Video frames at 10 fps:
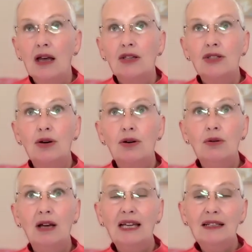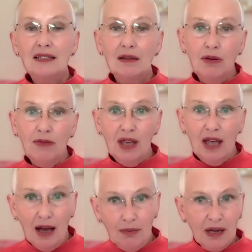So in some of the
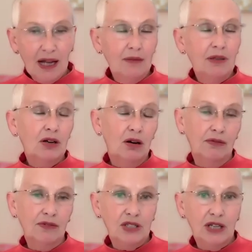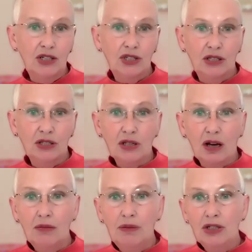upcoming conversations,
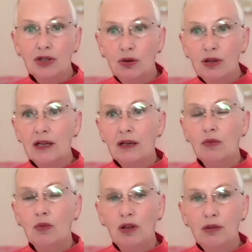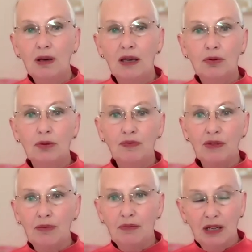I'll be talking with people
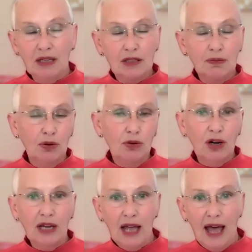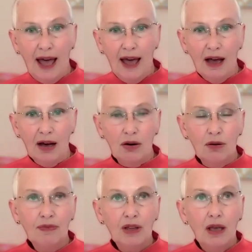and exploring
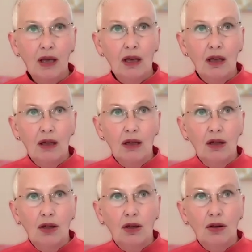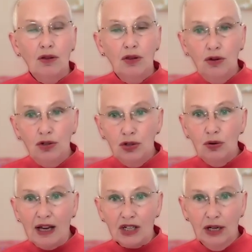how you do
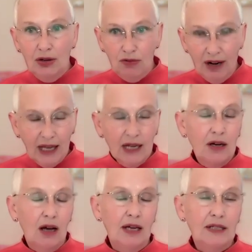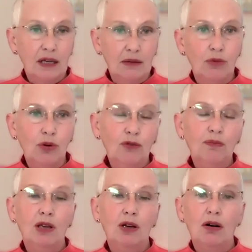actually recognize and move
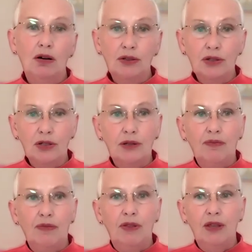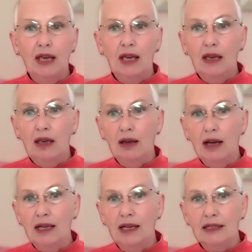beyond the
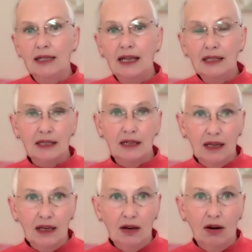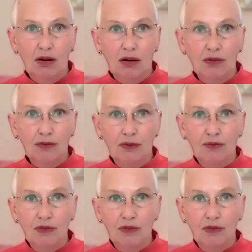intensity of